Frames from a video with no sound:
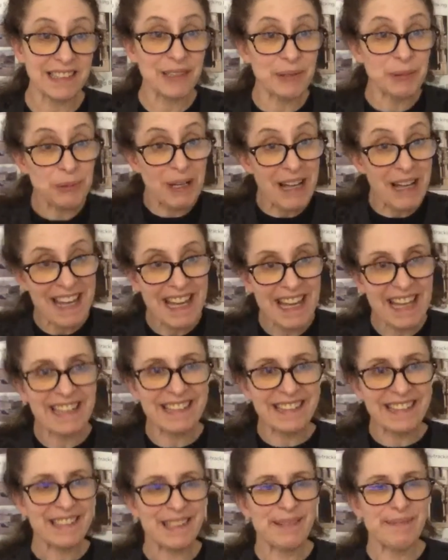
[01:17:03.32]

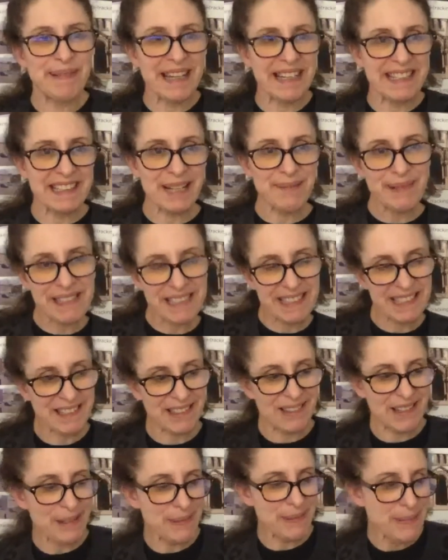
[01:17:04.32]
way, the pandemic is
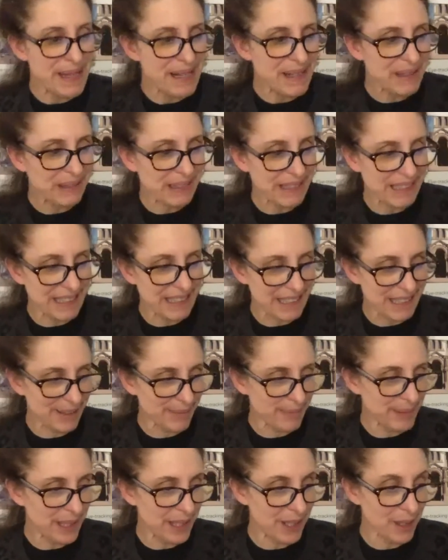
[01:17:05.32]
all about
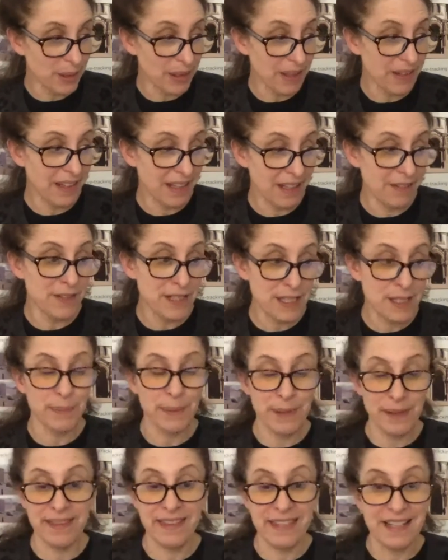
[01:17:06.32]
um, you know
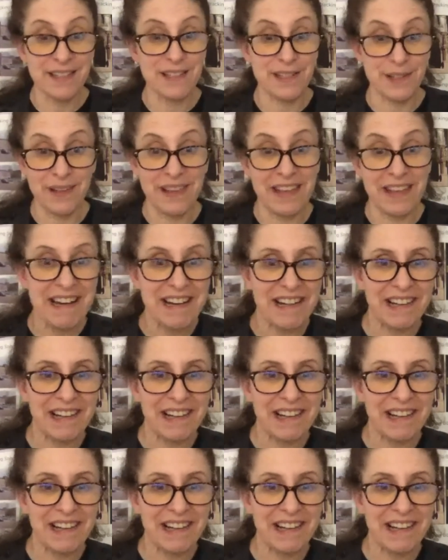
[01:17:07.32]
invisible things are there.